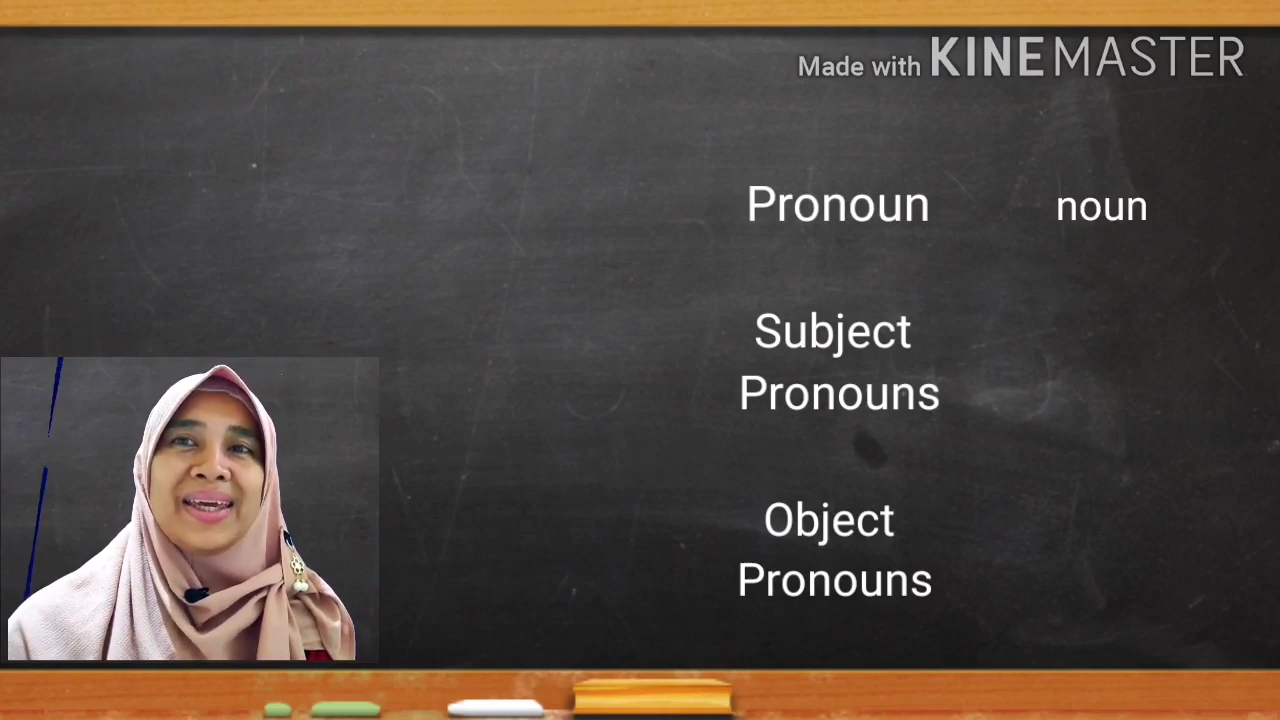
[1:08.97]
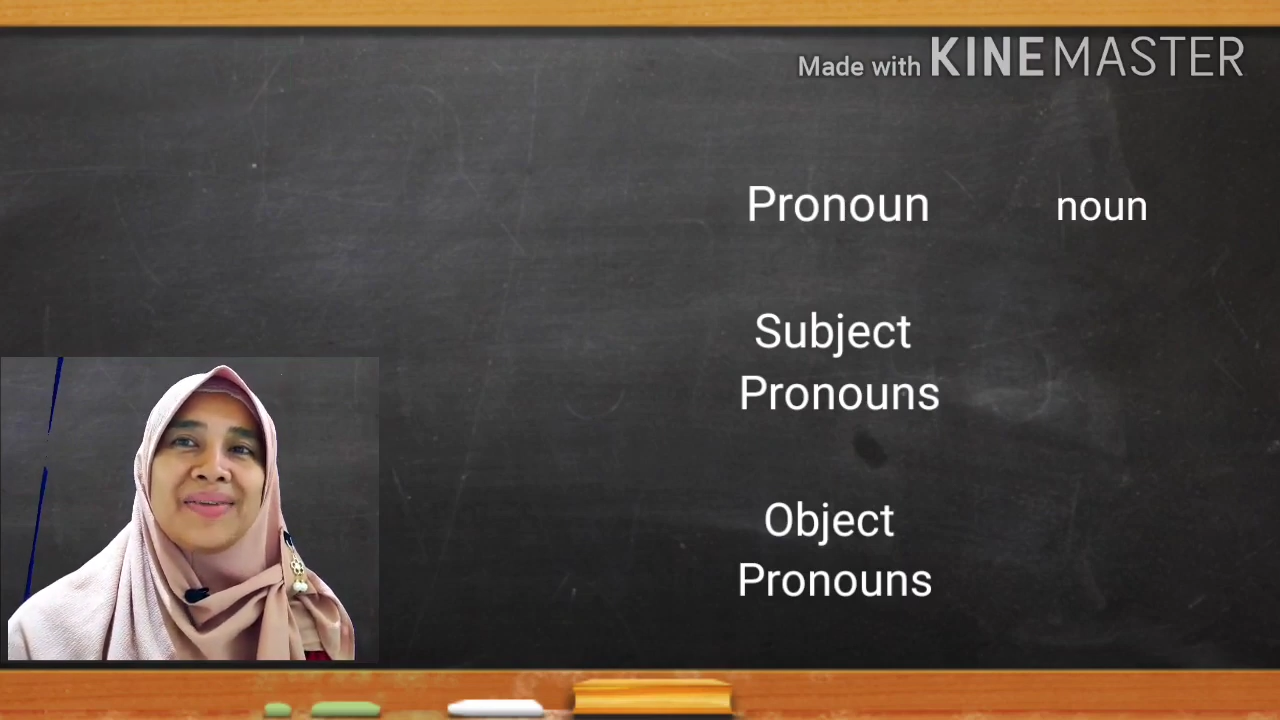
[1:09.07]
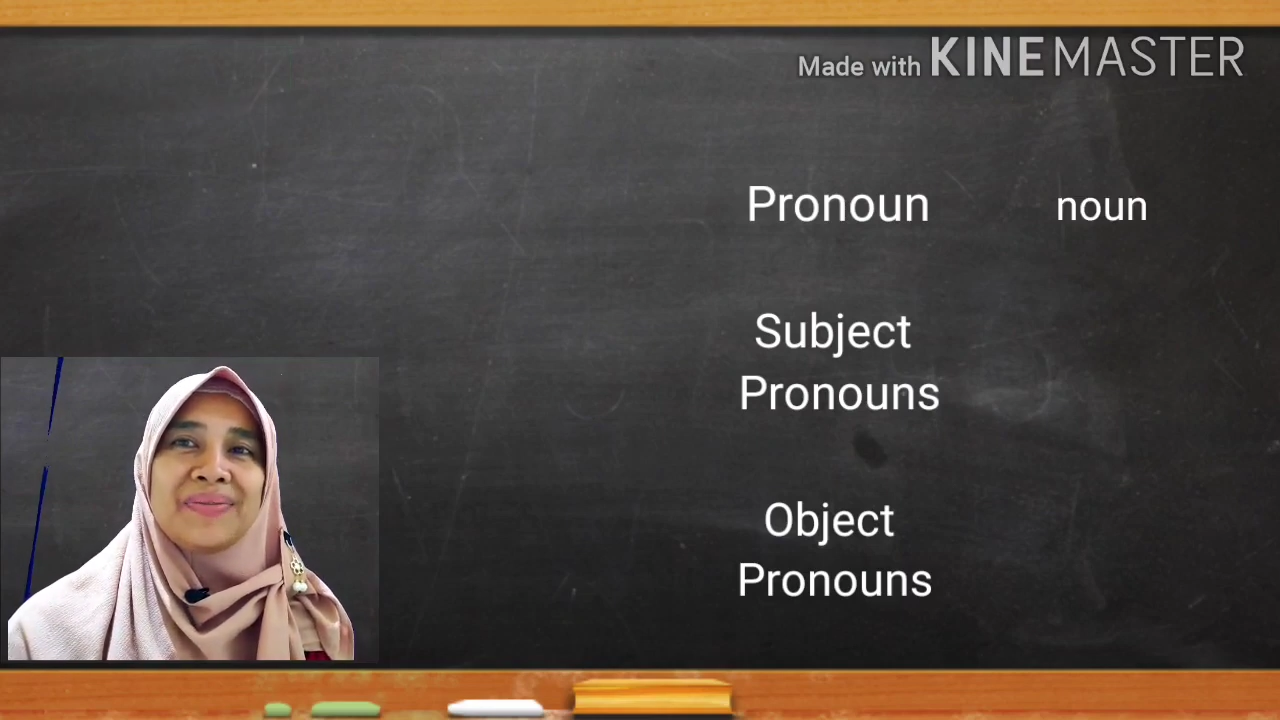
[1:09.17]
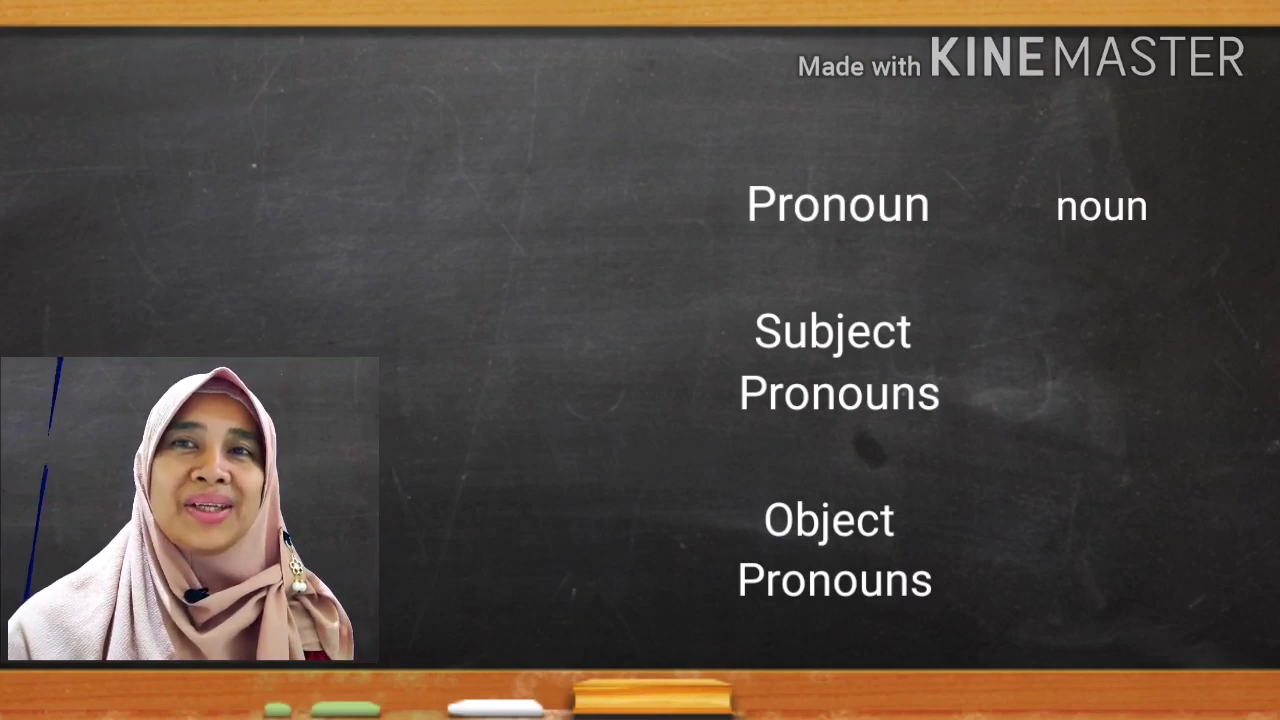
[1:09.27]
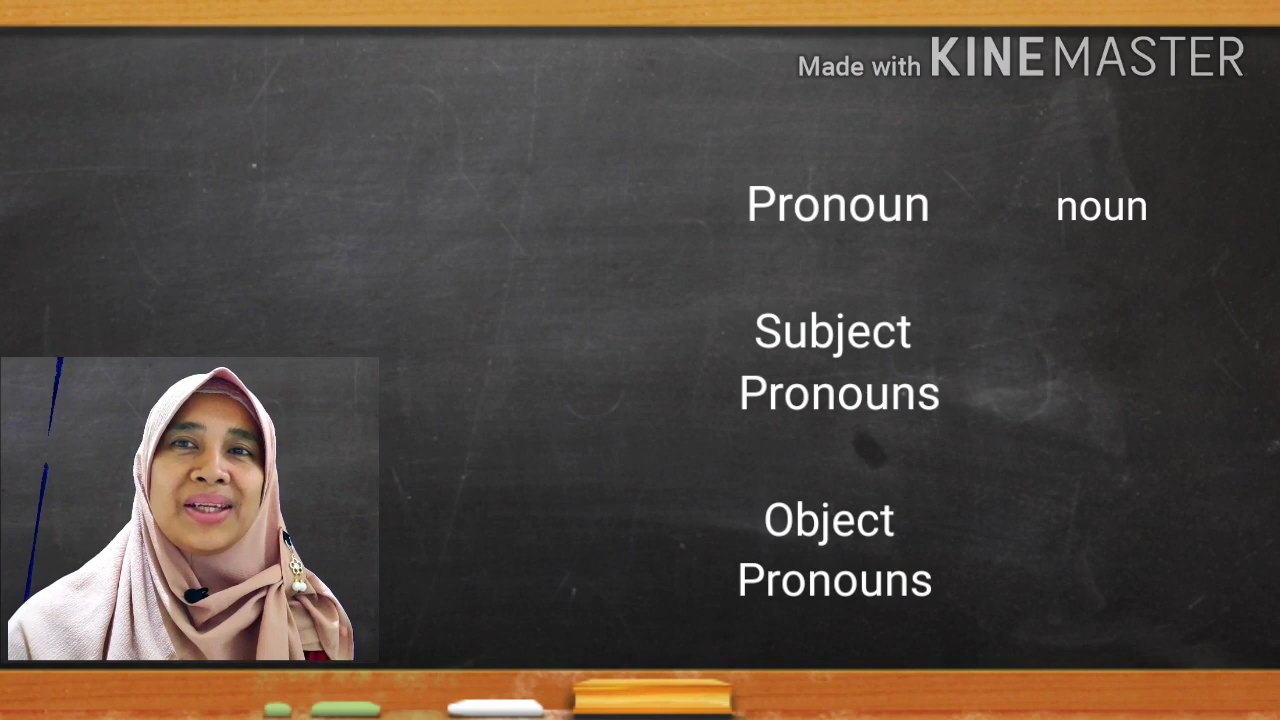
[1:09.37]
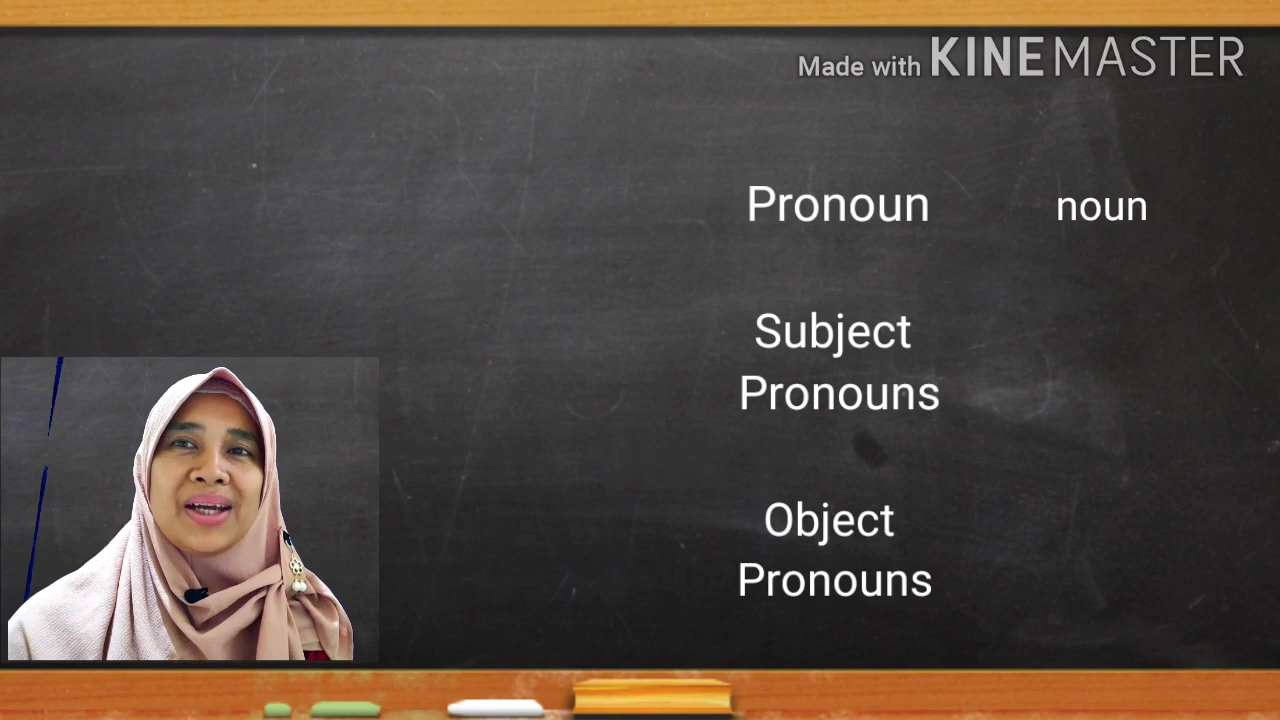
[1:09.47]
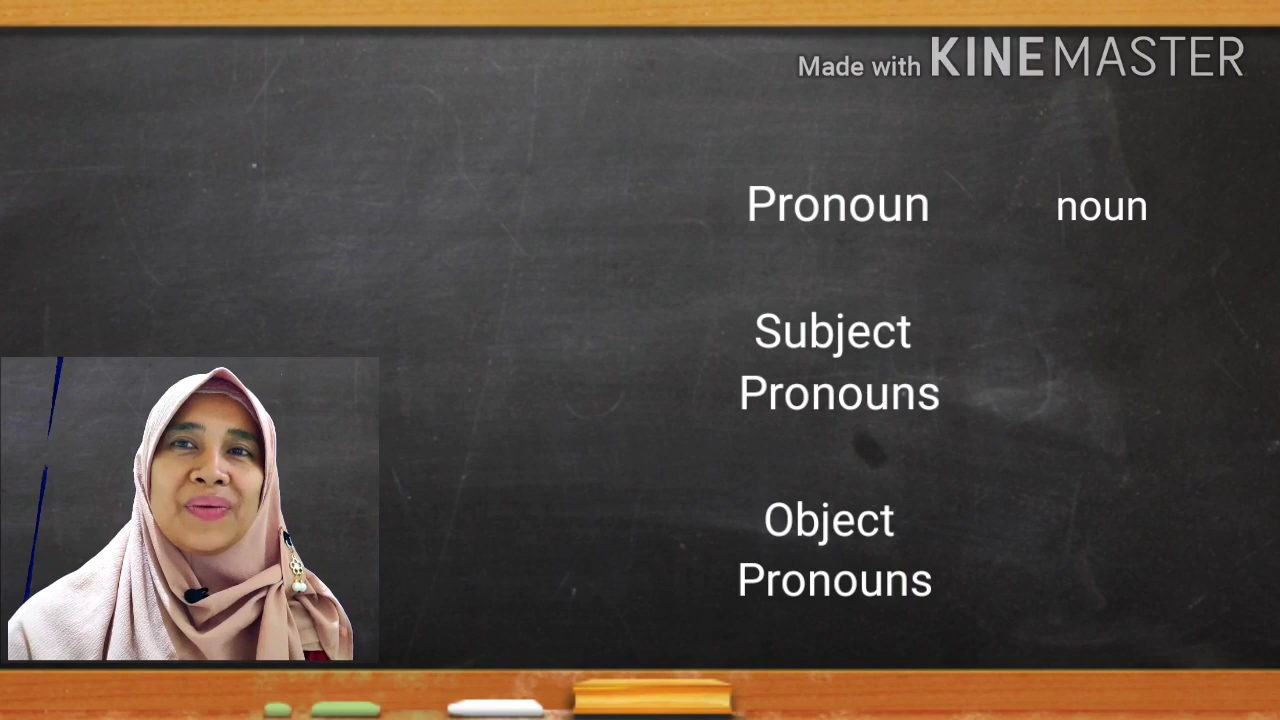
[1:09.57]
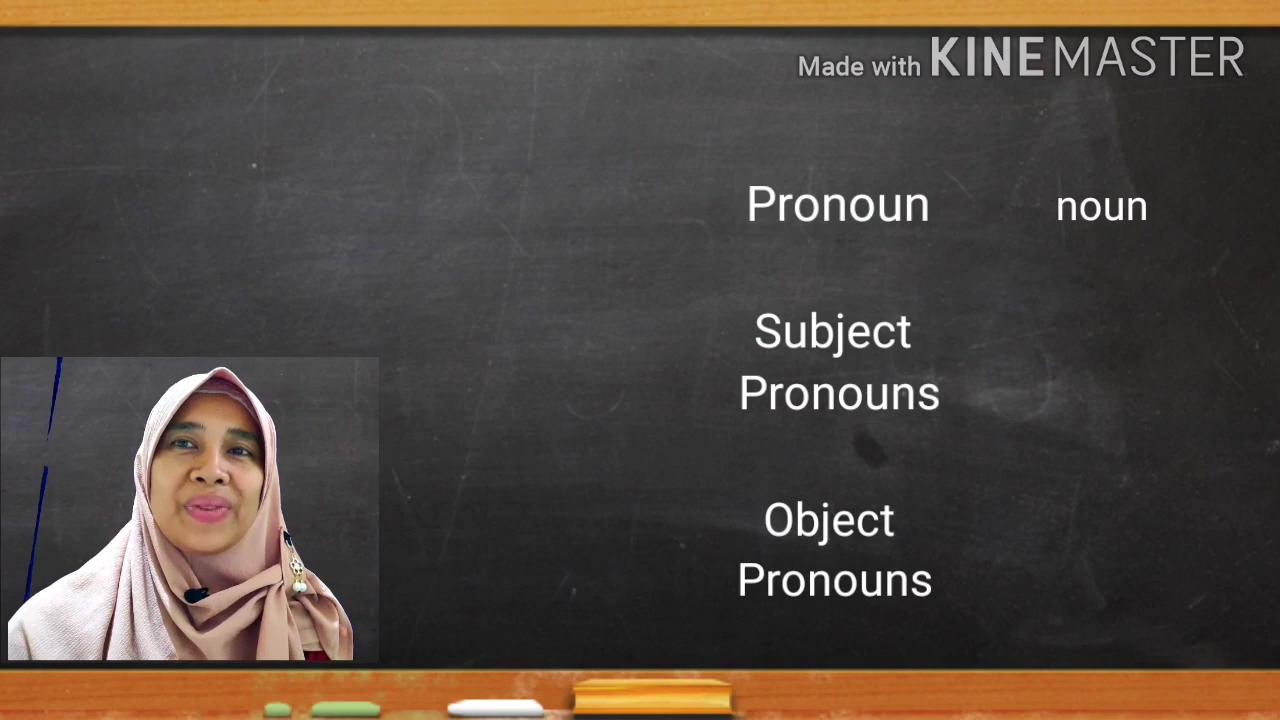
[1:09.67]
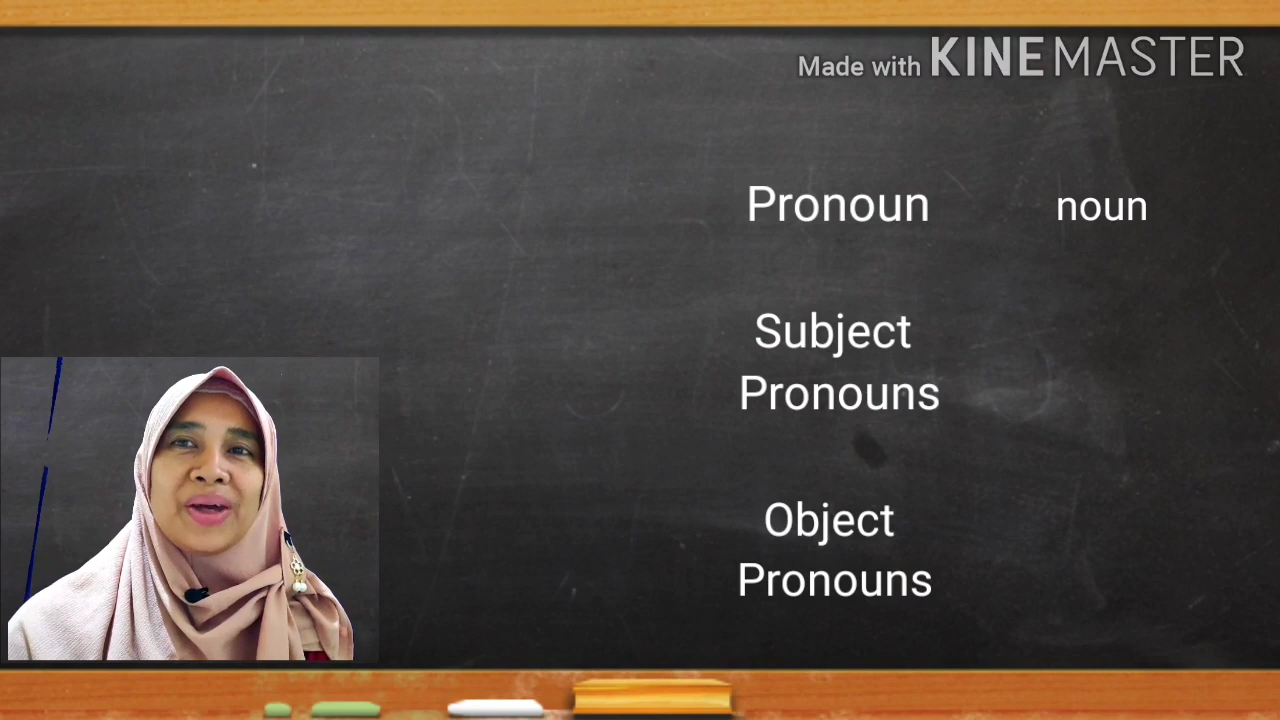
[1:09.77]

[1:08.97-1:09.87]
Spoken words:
If the noun